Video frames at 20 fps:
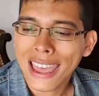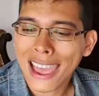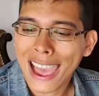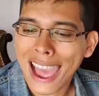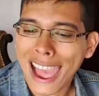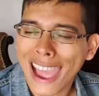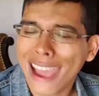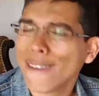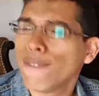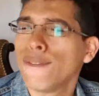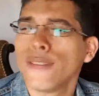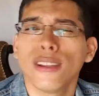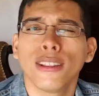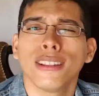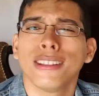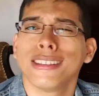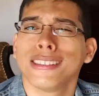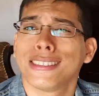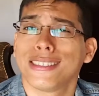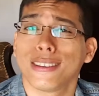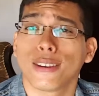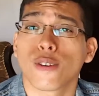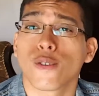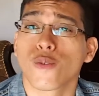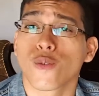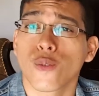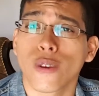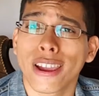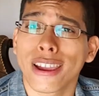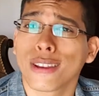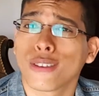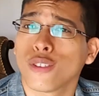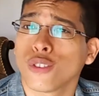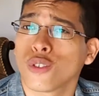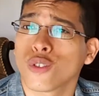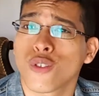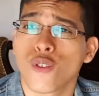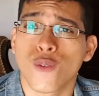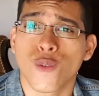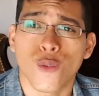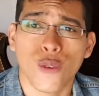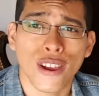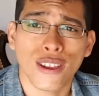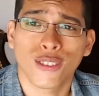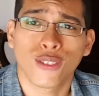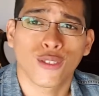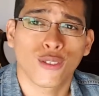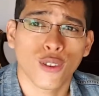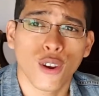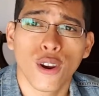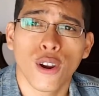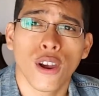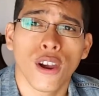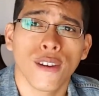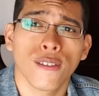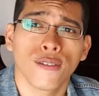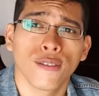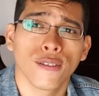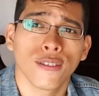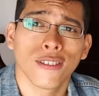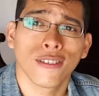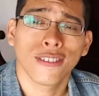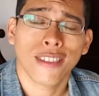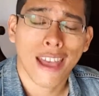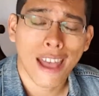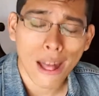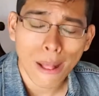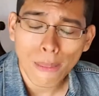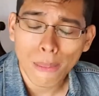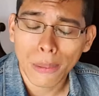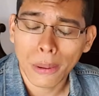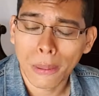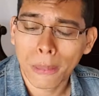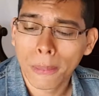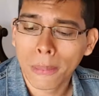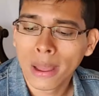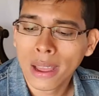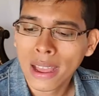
I feel it's a great, just a great start off to this album.